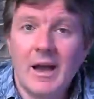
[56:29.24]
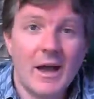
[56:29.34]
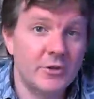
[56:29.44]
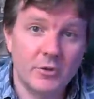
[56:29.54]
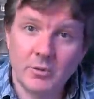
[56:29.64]

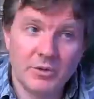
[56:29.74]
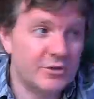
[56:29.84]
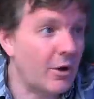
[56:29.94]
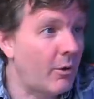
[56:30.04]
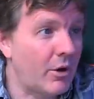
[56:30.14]
I don't know
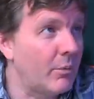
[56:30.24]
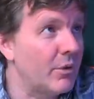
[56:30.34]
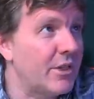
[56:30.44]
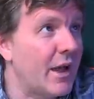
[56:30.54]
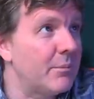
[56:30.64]
what's going on
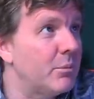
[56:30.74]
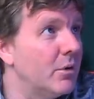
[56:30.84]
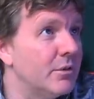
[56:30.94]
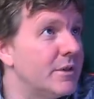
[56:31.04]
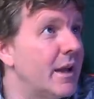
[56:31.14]
with that,
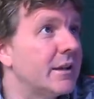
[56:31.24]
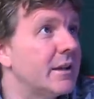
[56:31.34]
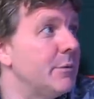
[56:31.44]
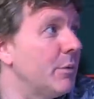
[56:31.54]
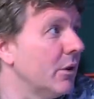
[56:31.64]
but yeah,
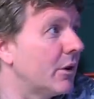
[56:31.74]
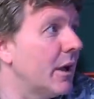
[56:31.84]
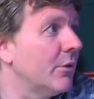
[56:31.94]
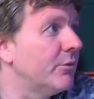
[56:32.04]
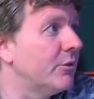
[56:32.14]
keep a
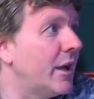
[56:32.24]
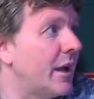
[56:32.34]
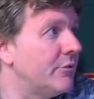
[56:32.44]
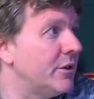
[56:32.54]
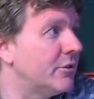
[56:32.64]
lookout for
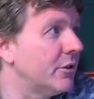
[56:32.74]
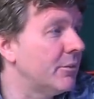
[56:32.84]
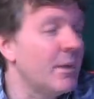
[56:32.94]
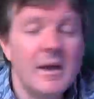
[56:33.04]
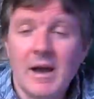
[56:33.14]
Henry
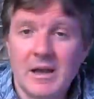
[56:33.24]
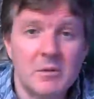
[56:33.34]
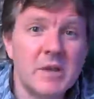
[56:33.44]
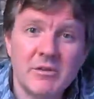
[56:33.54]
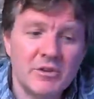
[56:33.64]
Dunham. And
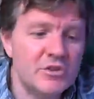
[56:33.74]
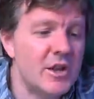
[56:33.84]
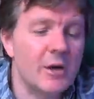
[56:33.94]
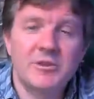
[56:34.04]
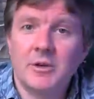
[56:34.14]
I'm giving a
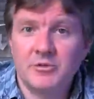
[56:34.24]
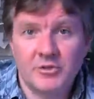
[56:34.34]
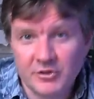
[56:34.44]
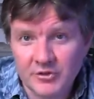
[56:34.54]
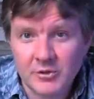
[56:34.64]
shout out to
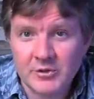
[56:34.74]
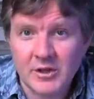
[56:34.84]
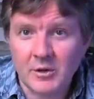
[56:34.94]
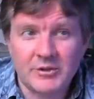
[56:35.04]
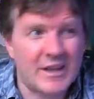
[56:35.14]
the
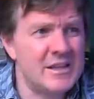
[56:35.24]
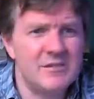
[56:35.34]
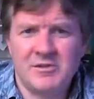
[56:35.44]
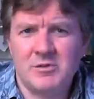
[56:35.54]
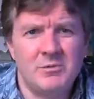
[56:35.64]
studios. Any
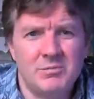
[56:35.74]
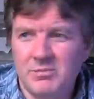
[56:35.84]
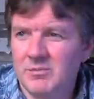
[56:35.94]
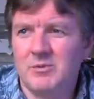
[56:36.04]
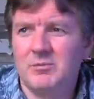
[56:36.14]
of you
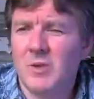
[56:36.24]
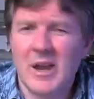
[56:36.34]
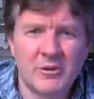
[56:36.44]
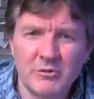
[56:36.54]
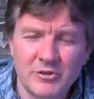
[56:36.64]

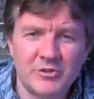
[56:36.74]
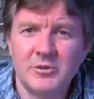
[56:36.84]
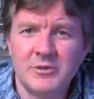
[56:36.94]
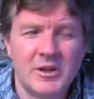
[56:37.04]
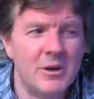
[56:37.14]
work for a
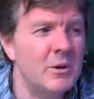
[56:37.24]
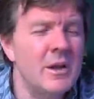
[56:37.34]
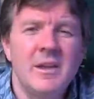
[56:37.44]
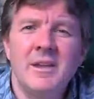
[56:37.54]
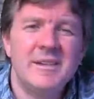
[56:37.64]
studio,
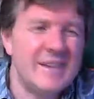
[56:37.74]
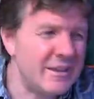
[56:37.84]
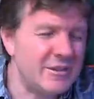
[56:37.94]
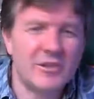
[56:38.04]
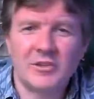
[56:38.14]

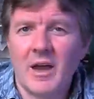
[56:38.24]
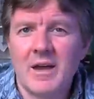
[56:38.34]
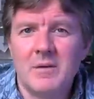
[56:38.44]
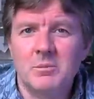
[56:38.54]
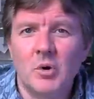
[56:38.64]
get this
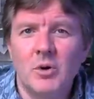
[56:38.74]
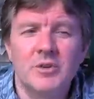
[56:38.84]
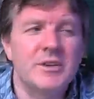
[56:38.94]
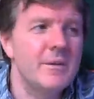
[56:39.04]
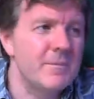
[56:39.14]
guy on
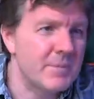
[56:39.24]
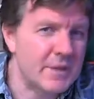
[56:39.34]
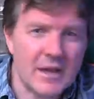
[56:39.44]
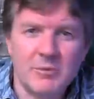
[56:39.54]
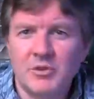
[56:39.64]
board,
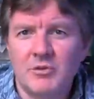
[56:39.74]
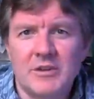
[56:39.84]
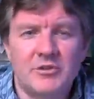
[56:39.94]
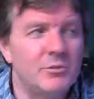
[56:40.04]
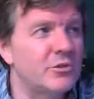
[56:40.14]
get him to
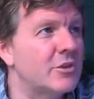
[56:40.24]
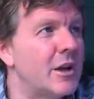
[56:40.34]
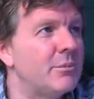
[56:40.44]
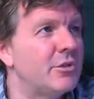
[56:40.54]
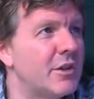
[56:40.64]
write some
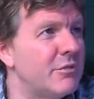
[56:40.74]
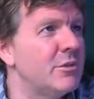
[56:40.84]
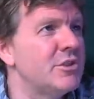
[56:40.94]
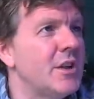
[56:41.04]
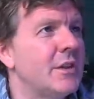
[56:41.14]
scripts, give him
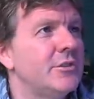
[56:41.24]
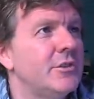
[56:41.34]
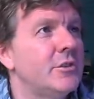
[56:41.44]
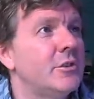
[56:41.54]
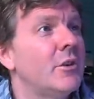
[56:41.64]
the chance
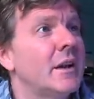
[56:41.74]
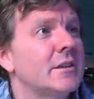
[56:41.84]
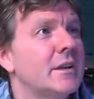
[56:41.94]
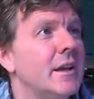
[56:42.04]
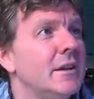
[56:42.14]
to
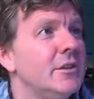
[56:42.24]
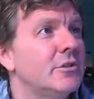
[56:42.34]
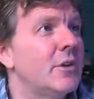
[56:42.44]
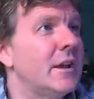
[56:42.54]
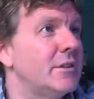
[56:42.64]
direct again. He's
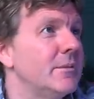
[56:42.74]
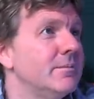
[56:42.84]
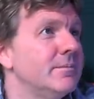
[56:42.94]
great.